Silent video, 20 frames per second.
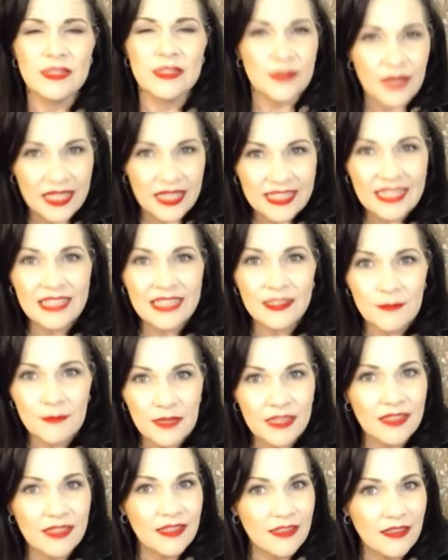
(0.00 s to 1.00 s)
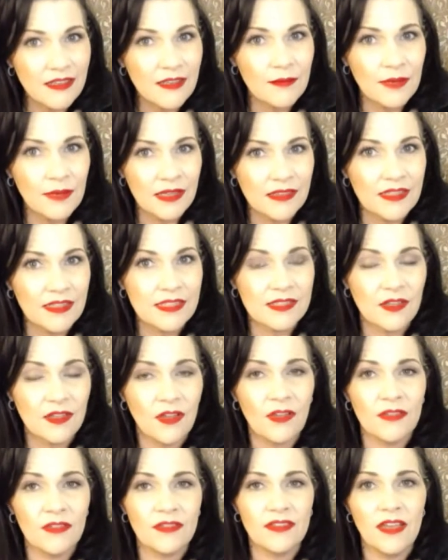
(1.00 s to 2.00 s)
So I need to be thinking about this
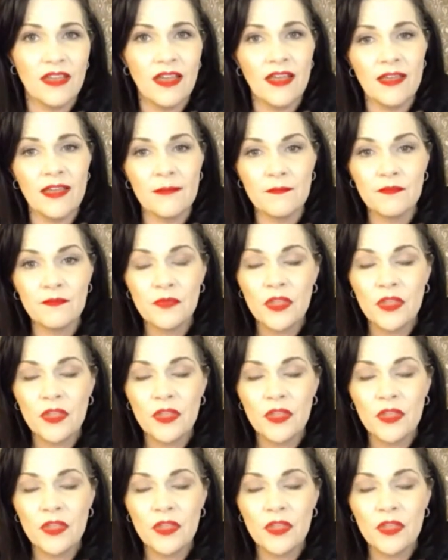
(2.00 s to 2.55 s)
all the time.